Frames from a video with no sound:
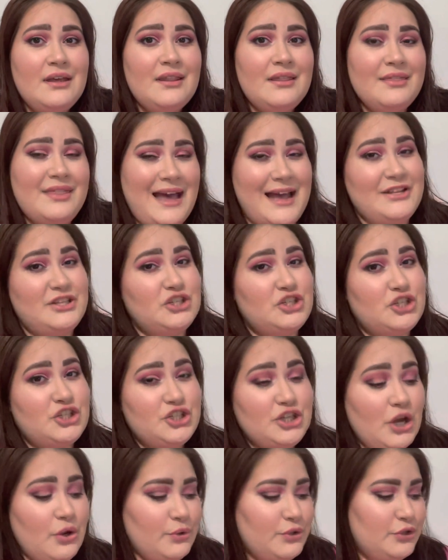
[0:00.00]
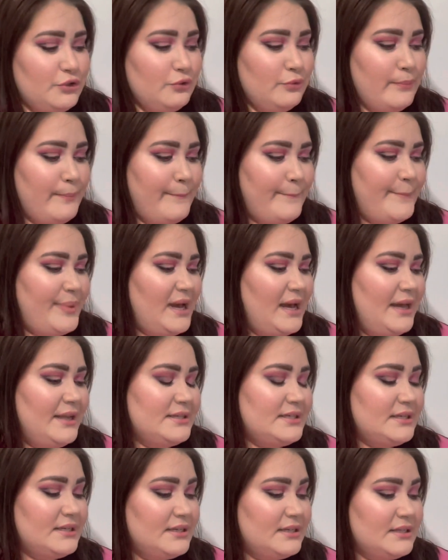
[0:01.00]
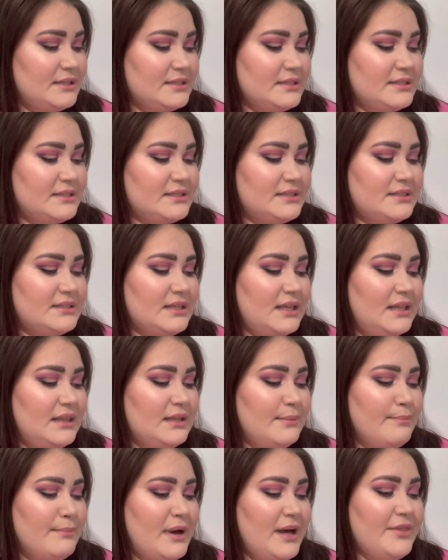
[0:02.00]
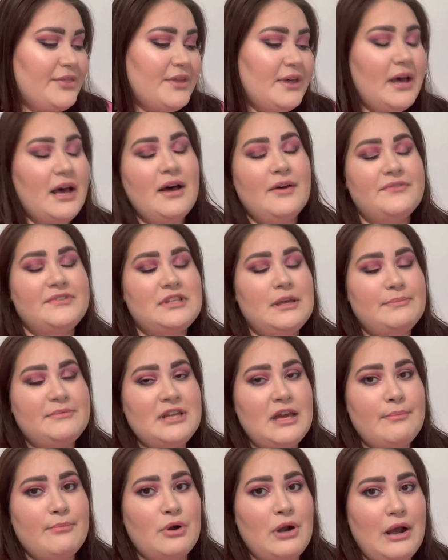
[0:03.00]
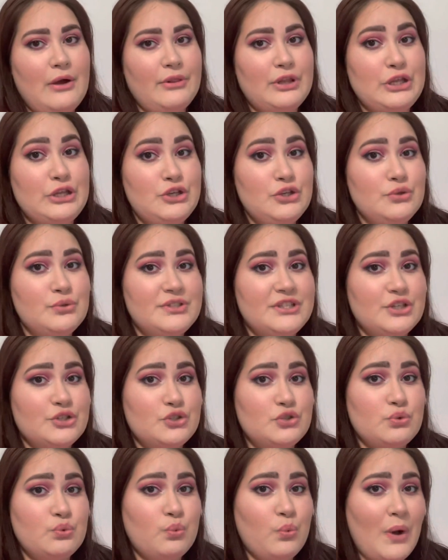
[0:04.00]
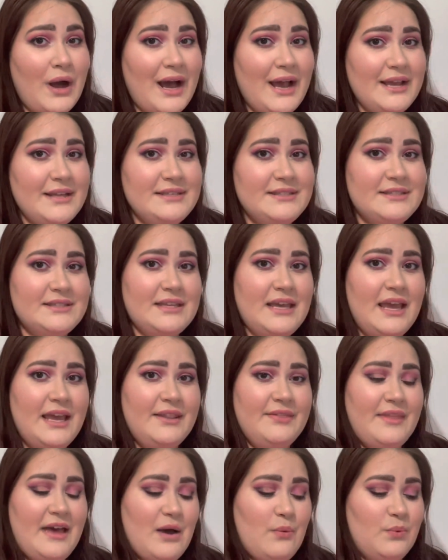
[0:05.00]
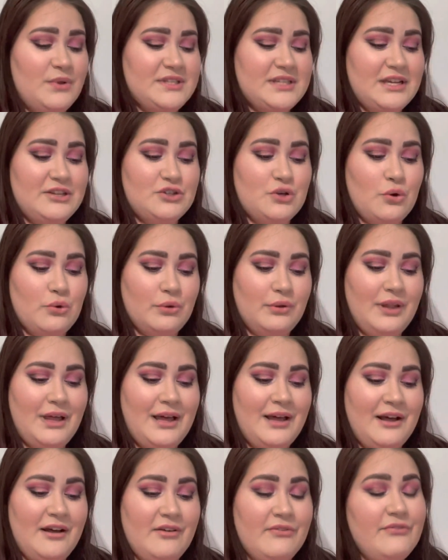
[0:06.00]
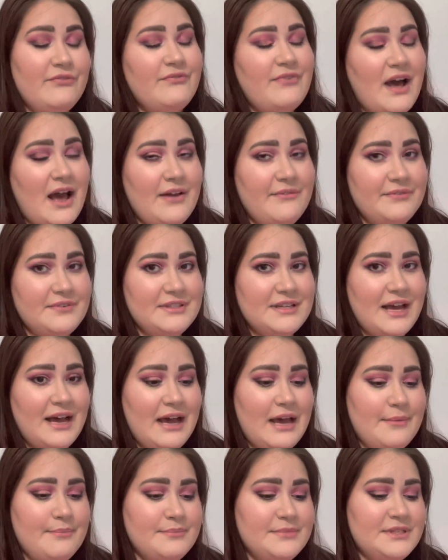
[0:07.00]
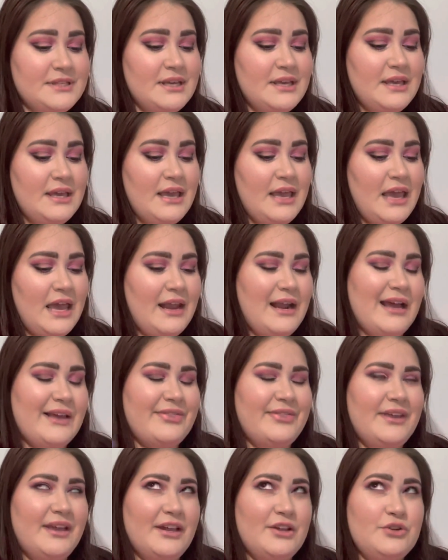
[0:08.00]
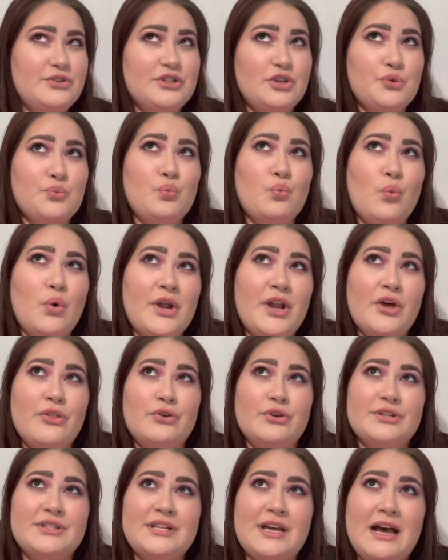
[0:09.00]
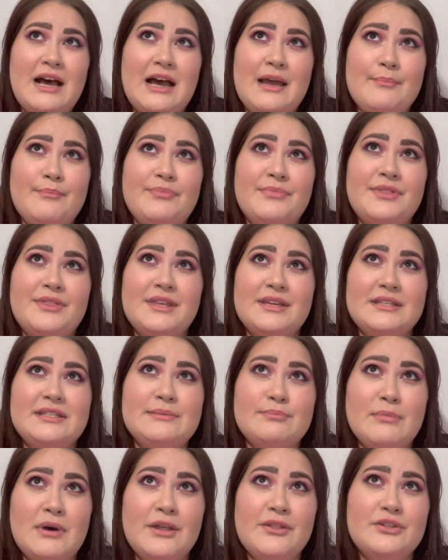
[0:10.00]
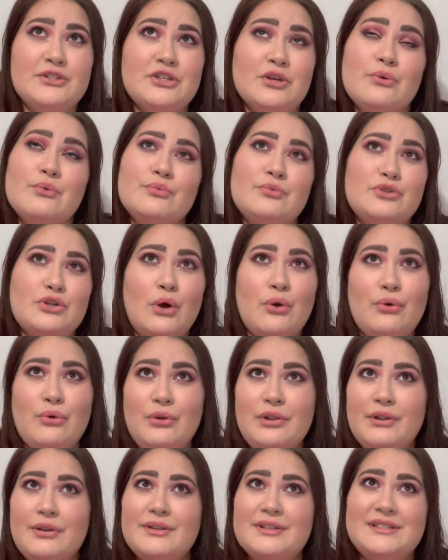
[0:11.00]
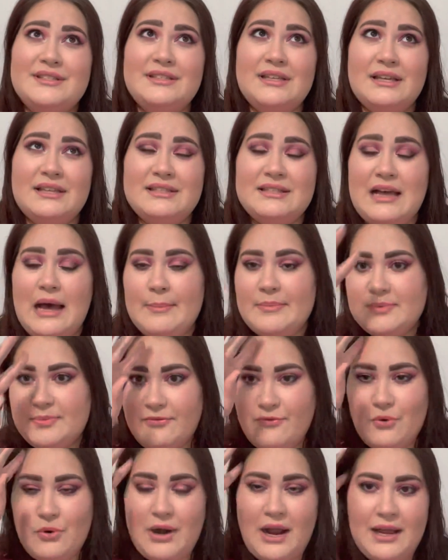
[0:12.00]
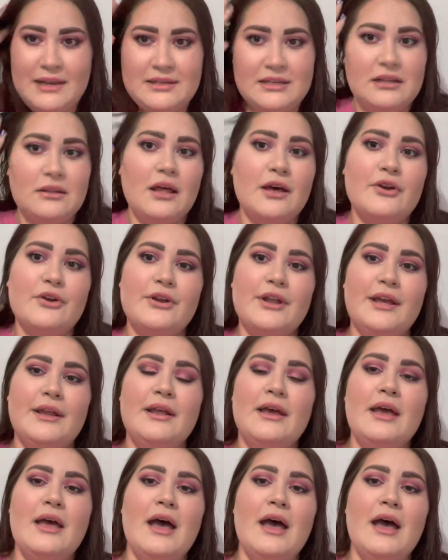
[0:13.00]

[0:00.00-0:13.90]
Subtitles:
that to show you, but in the month of September, I only used it twice, and that was a total of 5 times. And I think I used it one other time this month, so total 6 times before I decluttered it.